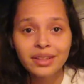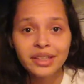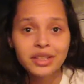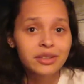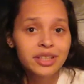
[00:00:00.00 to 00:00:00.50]

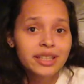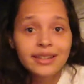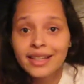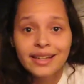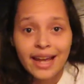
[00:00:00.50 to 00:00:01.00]
literally
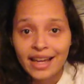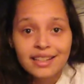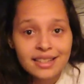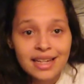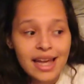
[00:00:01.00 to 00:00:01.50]
the
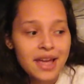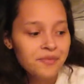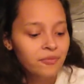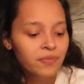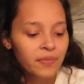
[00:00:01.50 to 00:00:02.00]
next
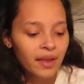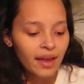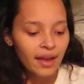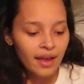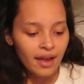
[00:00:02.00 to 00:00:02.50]
day.
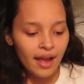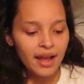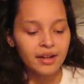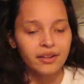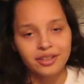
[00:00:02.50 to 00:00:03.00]

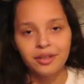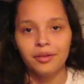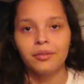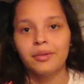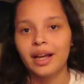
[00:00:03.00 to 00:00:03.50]
And
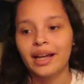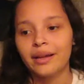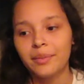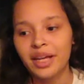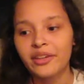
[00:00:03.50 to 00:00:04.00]
also, when I
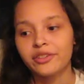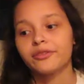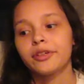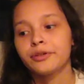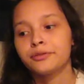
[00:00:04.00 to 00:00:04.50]
had my
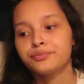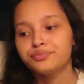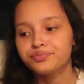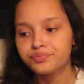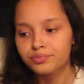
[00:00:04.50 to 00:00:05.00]
interview,
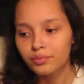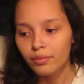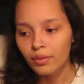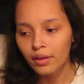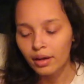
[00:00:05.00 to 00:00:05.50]

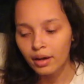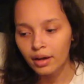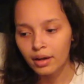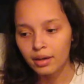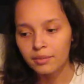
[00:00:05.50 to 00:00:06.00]

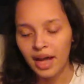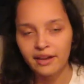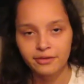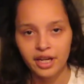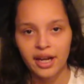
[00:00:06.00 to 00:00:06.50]

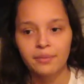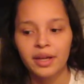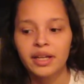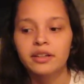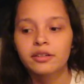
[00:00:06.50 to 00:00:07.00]
after I had
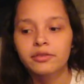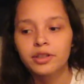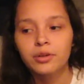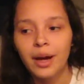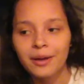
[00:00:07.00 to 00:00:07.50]
my
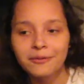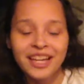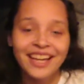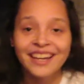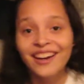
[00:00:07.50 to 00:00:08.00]
interview, I
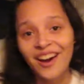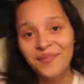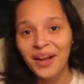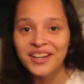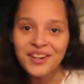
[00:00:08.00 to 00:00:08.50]
went and got
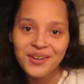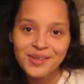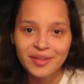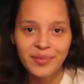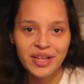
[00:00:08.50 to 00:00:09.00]
my
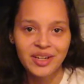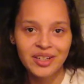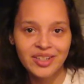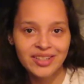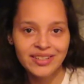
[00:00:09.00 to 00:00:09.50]
nose
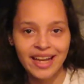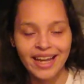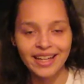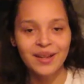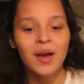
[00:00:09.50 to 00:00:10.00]
pierced
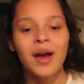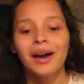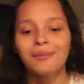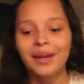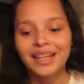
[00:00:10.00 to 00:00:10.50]
and
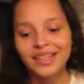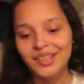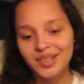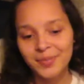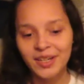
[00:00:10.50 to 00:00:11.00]
my
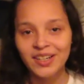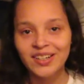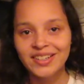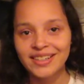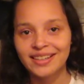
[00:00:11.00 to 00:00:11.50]
ears
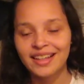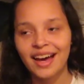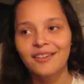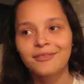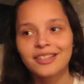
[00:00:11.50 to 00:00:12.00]
pierced. And
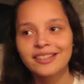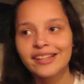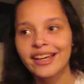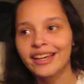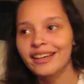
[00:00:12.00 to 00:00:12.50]
that was
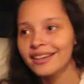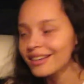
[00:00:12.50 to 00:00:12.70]
like,